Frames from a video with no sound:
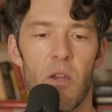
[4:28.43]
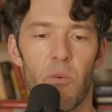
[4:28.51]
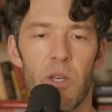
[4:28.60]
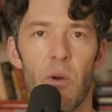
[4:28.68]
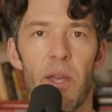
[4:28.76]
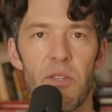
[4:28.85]

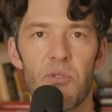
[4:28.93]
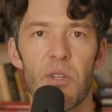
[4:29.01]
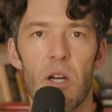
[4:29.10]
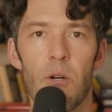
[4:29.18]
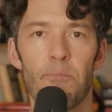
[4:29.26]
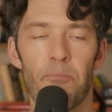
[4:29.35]
We know
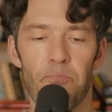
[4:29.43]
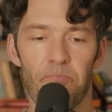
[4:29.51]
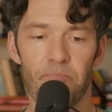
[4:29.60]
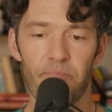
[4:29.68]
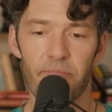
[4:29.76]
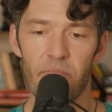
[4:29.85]
HDL
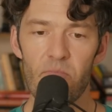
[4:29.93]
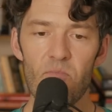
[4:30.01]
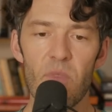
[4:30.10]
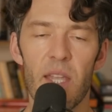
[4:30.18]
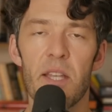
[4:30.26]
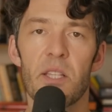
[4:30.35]

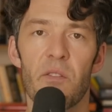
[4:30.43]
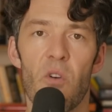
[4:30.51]
is